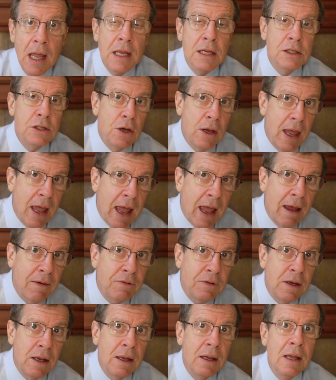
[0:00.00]
So you
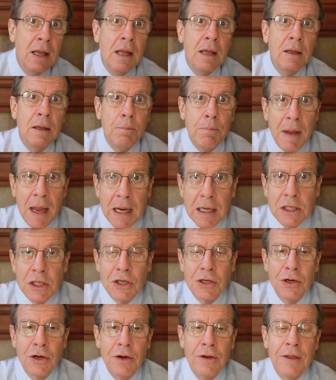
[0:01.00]
have to make
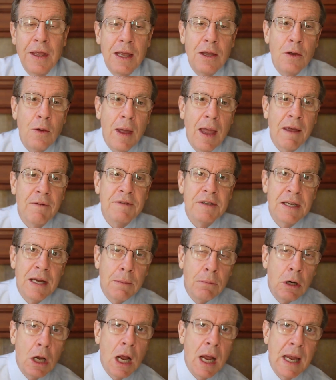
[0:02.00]
sure that you have
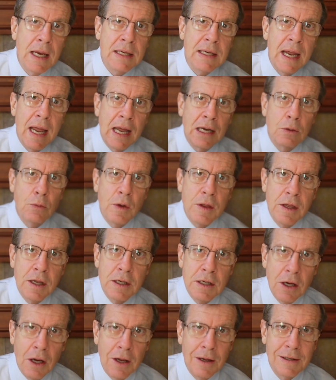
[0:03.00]
some contact with
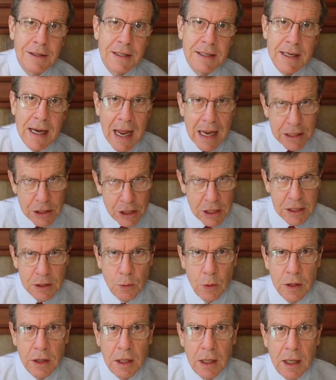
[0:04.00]
adults, not
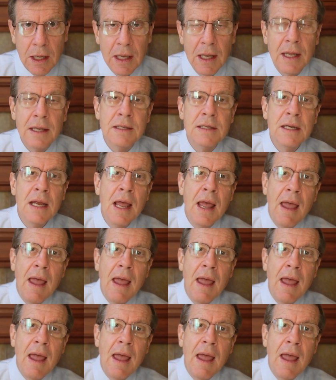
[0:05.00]
just with kids,